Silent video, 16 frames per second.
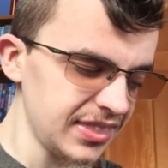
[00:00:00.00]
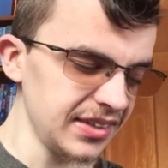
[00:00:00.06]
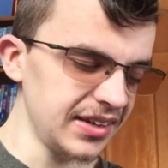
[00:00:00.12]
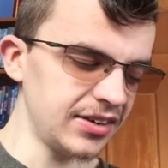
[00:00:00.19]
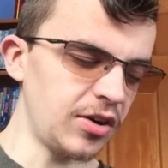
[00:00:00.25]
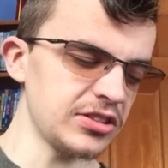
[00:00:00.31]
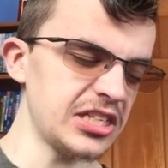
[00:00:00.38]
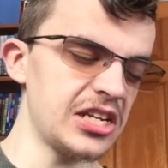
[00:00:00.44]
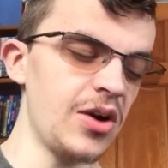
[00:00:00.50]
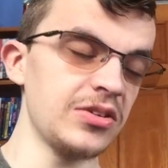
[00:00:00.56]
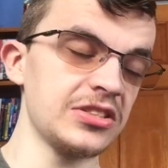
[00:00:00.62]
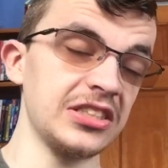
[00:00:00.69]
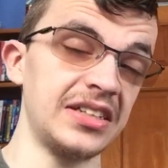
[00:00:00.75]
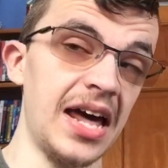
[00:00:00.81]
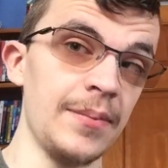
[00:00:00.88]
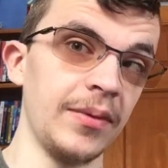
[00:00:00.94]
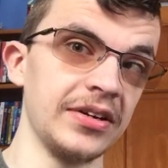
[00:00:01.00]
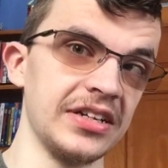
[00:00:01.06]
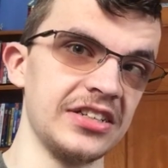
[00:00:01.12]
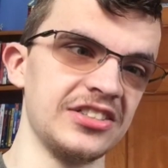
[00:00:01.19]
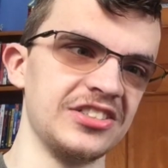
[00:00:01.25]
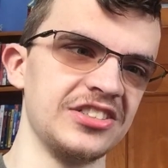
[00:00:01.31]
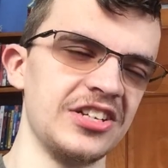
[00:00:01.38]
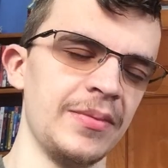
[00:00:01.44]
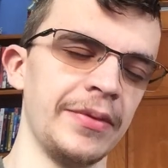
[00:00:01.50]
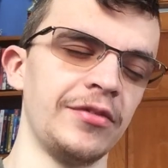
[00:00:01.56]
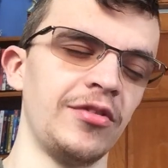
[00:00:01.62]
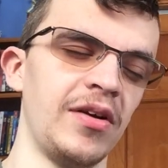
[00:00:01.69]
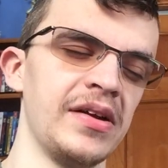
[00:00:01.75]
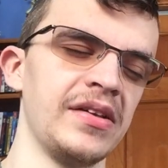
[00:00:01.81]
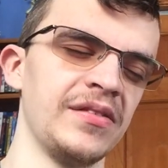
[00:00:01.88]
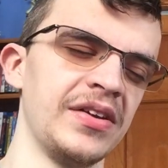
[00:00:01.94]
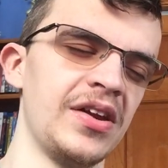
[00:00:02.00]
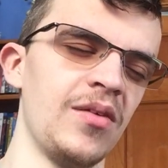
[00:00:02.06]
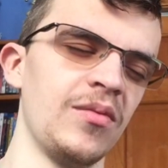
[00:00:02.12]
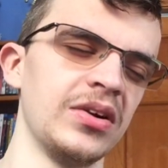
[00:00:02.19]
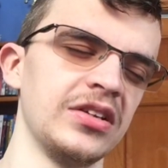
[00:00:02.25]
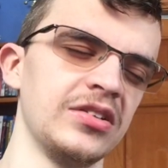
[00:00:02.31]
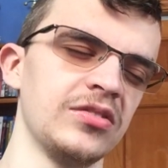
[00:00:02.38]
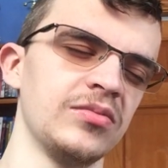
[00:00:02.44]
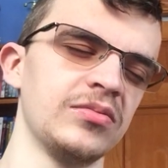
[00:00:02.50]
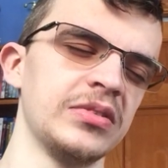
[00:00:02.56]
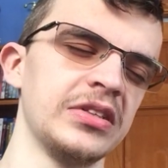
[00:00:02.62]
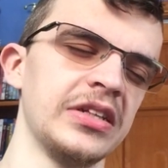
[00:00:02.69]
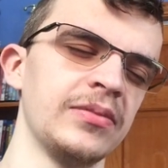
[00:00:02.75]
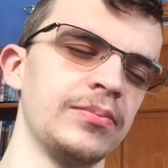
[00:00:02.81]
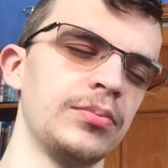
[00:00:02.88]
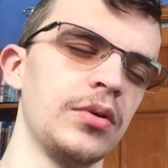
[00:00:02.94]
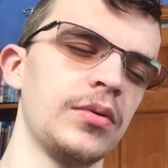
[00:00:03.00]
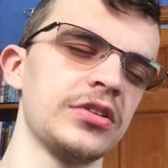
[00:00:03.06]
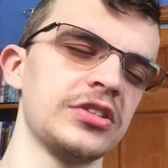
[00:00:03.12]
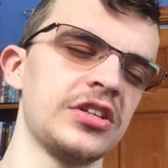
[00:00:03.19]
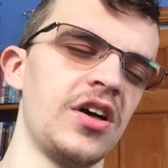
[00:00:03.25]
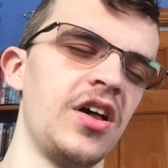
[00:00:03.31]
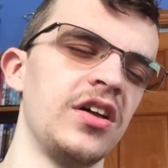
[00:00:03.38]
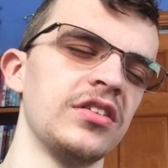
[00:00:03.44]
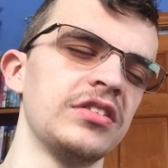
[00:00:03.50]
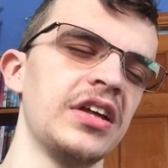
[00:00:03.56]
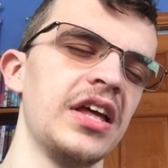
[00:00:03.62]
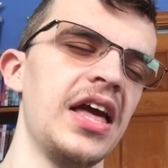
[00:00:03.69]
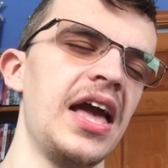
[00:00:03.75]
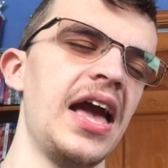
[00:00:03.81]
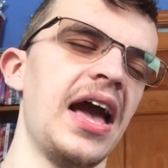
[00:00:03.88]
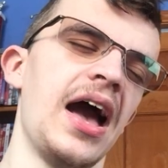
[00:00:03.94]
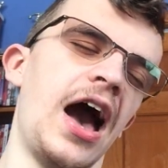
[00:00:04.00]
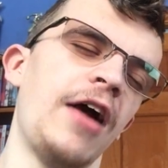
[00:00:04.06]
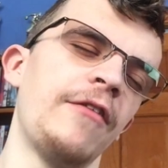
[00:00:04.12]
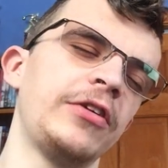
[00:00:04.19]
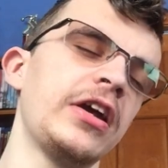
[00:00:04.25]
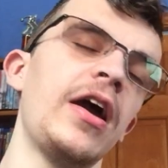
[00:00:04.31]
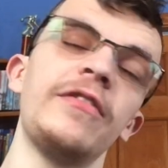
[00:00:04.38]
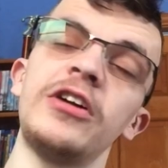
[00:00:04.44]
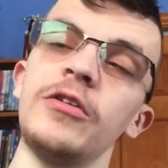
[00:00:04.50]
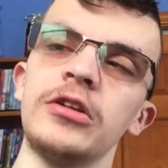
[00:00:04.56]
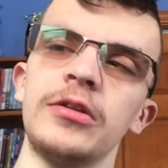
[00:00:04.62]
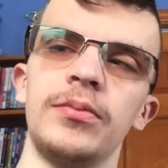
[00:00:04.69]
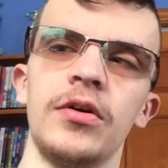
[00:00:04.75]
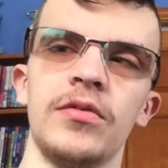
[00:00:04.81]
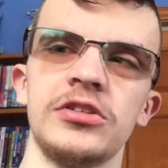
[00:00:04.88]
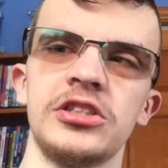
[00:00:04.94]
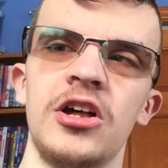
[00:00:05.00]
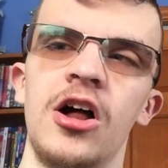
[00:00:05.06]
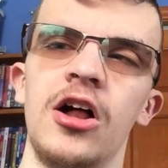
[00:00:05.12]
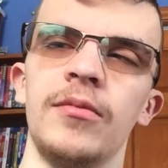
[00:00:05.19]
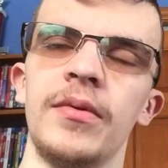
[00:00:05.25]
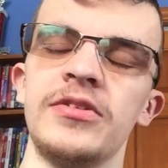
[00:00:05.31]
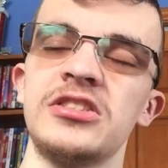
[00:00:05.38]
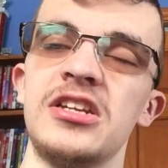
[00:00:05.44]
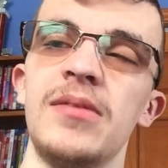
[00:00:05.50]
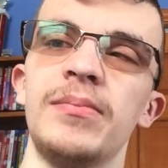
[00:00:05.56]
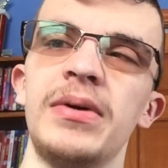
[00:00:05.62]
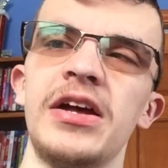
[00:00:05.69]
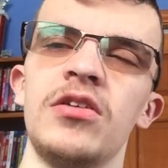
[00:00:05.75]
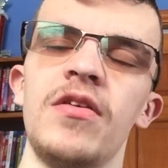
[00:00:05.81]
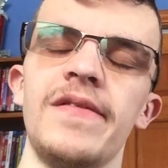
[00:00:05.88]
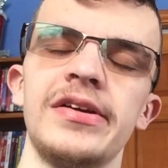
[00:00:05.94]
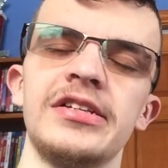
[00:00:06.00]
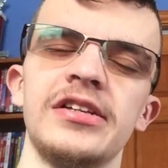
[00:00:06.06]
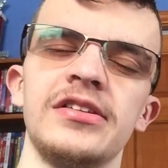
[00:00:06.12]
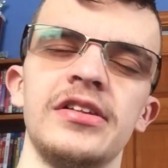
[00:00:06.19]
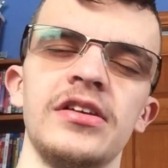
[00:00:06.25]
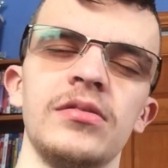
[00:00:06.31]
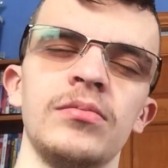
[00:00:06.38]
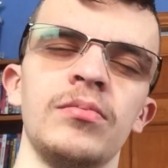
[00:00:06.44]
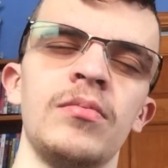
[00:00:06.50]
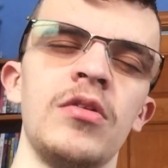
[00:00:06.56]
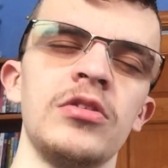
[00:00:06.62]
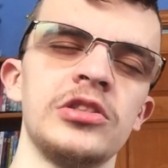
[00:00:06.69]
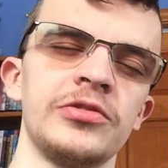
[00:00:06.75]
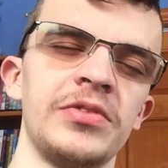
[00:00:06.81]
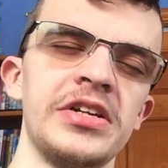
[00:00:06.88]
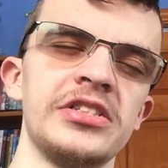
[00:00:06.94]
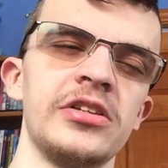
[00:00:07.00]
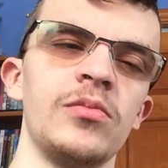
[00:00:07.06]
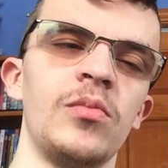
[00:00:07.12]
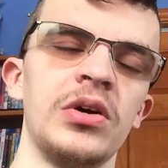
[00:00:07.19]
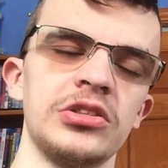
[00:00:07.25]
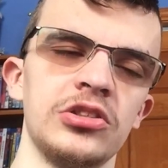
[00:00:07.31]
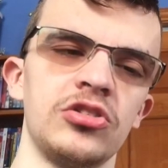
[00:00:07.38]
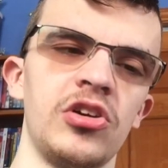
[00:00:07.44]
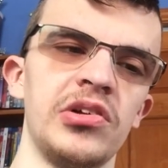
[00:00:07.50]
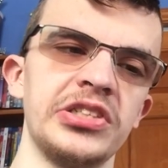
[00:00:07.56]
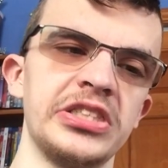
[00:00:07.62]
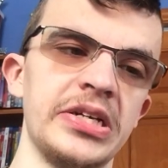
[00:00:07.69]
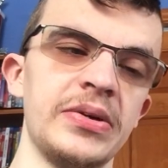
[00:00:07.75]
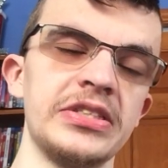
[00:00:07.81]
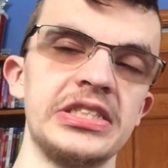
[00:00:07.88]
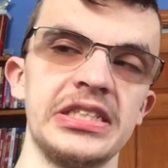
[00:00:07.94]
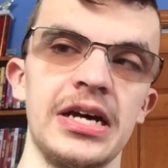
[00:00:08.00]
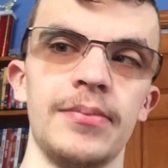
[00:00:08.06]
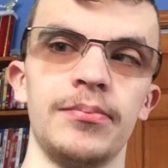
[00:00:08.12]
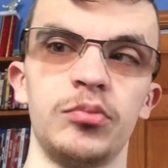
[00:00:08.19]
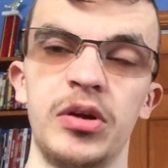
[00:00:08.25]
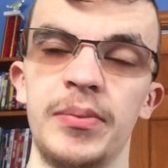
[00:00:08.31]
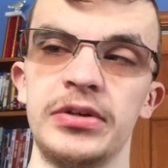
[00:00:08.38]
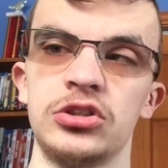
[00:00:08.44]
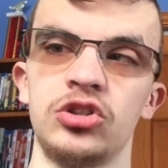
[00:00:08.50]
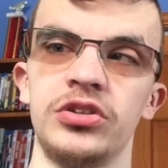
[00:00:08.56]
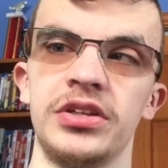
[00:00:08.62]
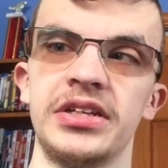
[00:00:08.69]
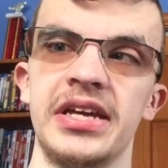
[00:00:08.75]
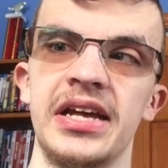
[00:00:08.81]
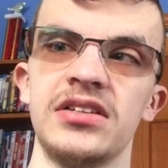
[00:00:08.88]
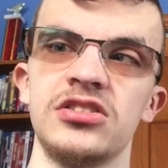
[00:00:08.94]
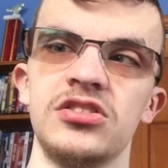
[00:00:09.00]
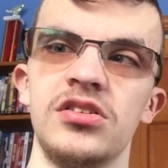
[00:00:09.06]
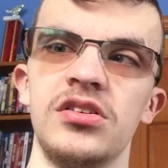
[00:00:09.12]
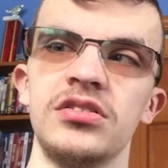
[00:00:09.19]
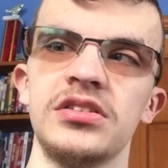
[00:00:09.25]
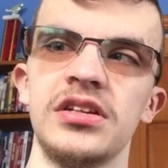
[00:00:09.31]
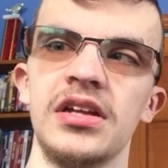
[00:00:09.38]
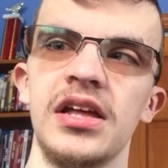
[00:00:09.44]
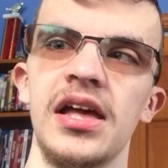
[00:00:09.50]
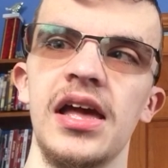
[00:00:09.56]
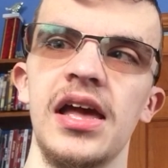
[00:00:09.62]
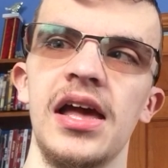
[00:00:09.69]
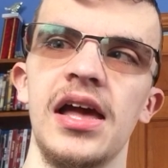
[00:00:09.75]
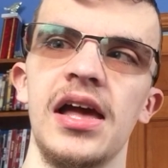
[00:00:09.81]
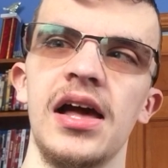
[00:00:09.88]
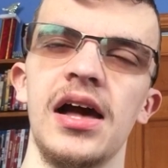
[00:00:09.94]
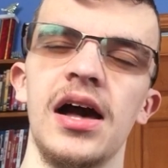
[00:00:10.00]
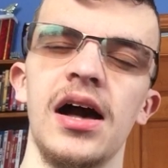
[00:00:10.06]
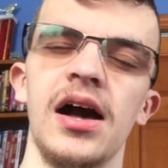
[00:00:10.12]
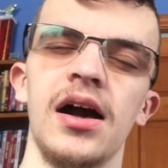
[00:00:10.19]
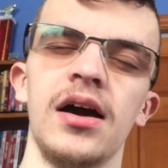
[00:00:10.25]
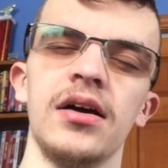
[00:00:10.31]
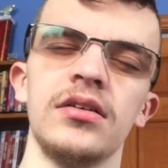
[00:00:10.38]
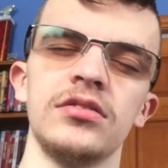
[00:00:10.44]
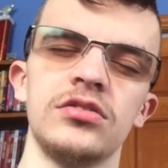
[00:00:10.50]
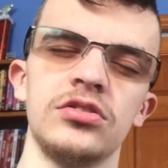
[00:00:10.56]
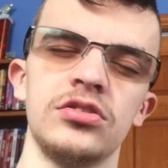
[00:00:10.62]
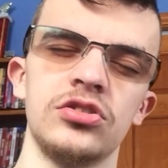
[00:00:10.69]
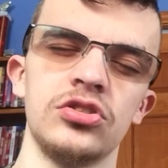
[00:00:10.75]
Of course, I know it's a library edition too, before I even know what the book was called. I forget what the book was called, but it was done by whoever did the most recent Wonder Girl series that got prematurely canceled. I'm